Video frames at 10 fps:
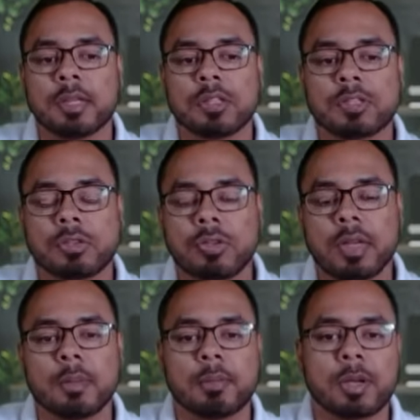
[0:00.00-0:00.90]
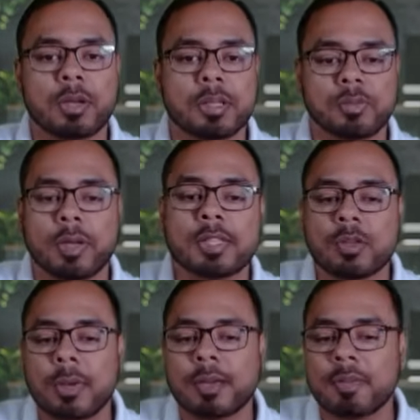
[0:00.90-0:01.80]
So because
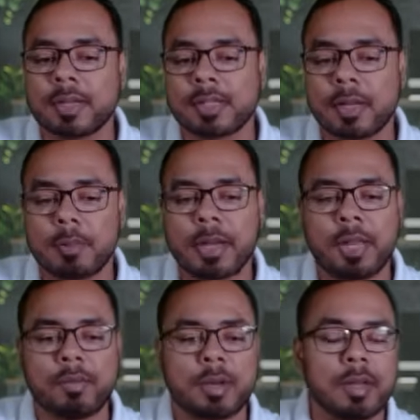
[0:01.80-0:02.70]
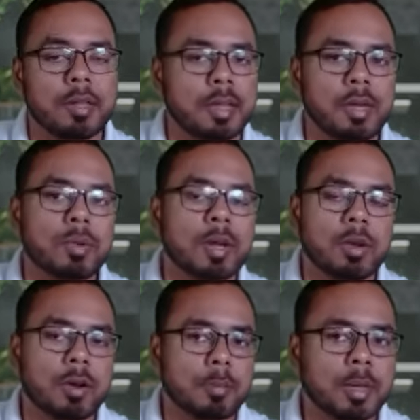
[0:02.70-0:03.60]
once you make function many one, then you
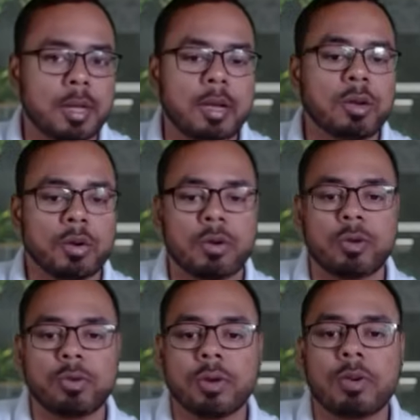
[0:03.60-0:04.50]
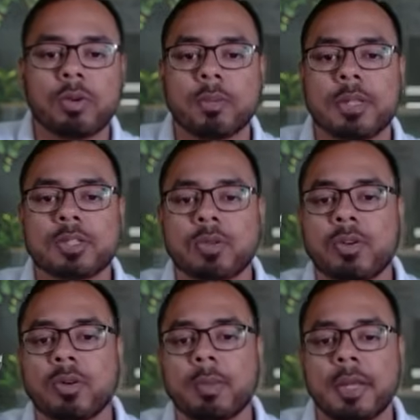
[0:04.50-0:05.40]
cannot make it onto. Onto means
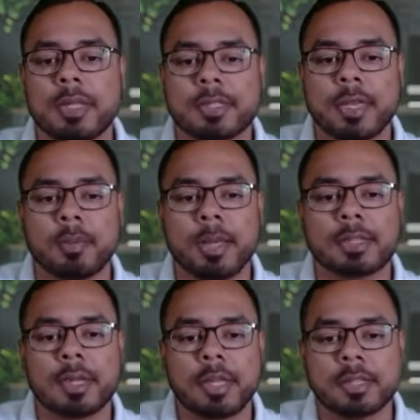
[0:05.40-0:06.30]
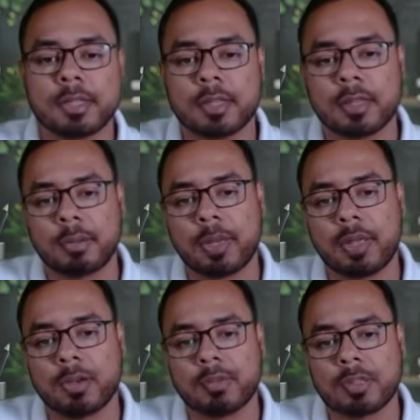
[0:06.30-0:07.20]
codomain is same as range. The
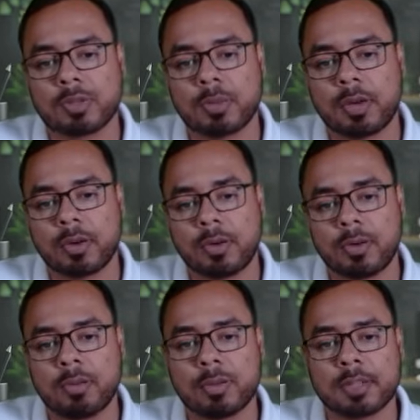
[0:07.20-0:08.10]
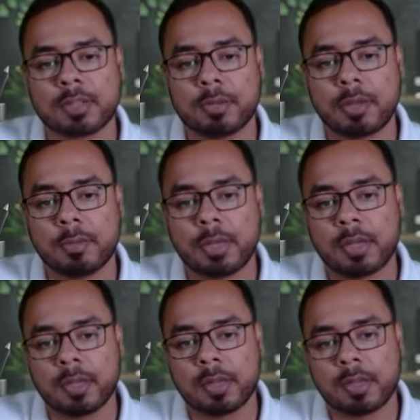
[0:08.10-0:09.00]
meaning of this word onto function will
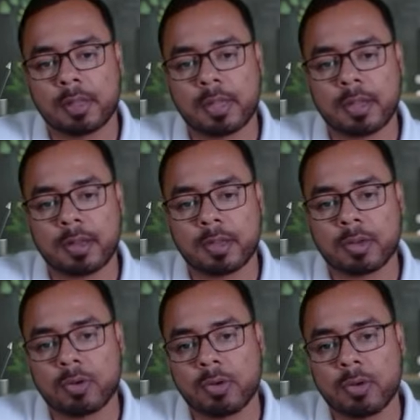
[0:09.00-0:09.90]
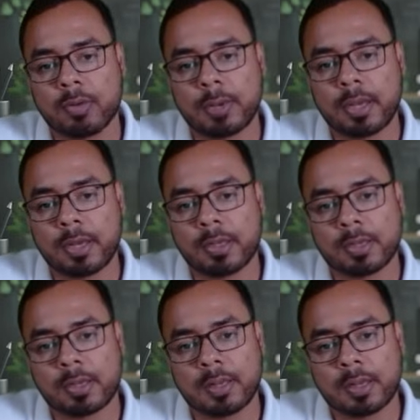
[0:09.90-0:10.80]
be that codomain
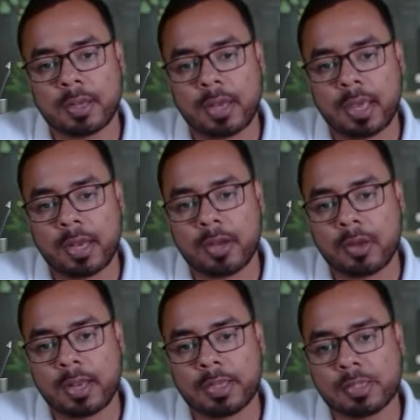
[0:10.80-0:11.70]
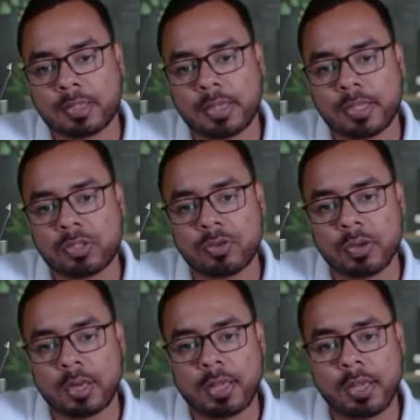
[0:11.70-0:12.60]
and range, these
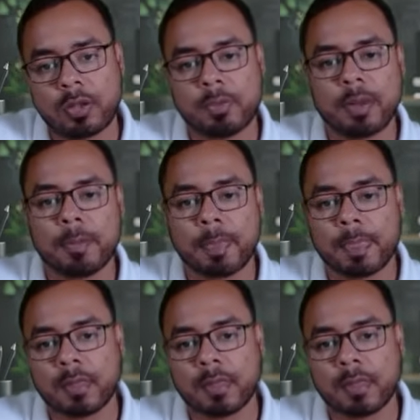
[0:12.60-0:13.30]
two are equal.